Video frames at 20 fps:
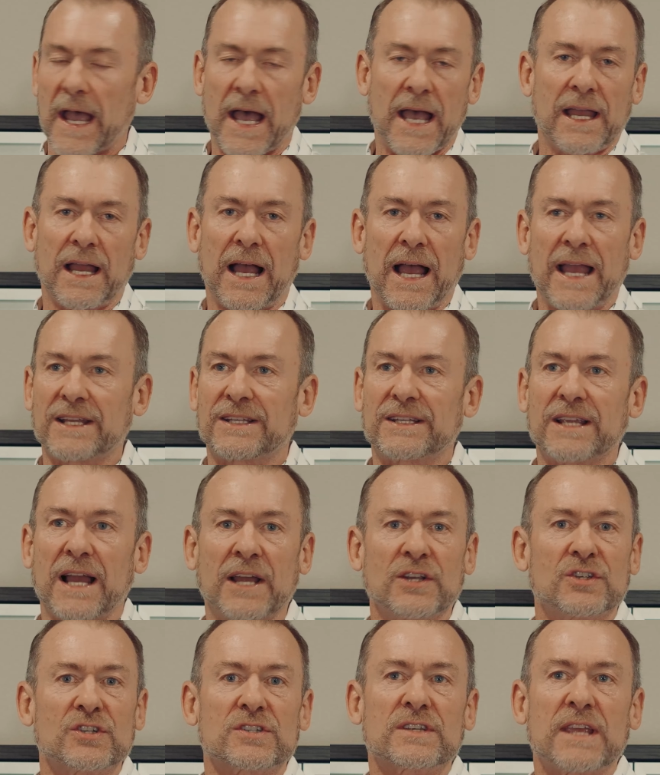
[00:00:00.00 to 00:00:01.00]
I, I,
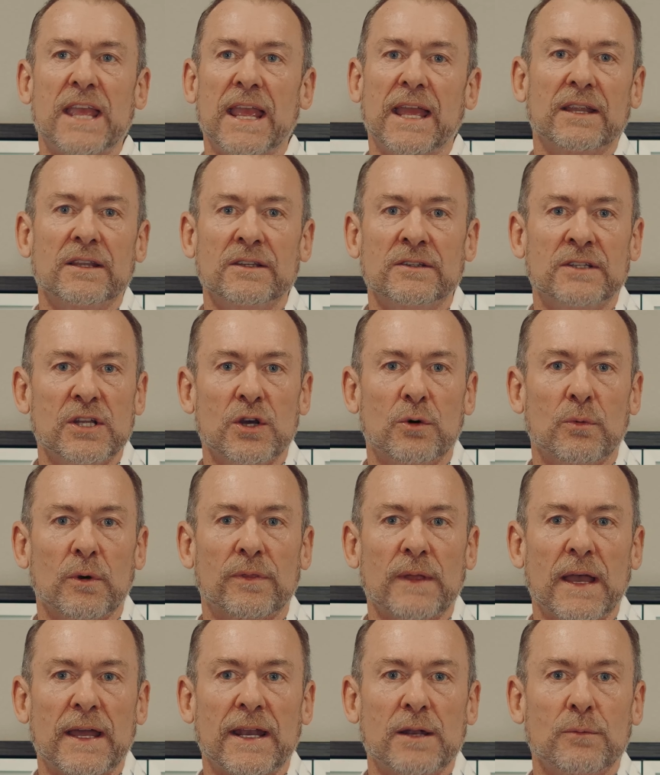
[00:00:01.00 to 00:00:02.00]
I just can't deal
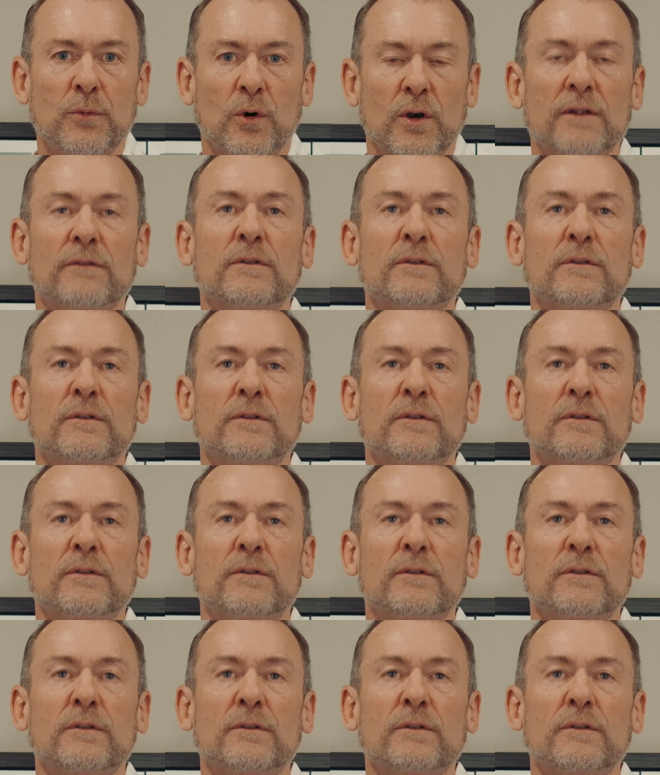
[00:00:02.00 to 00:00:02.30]
with that anymore.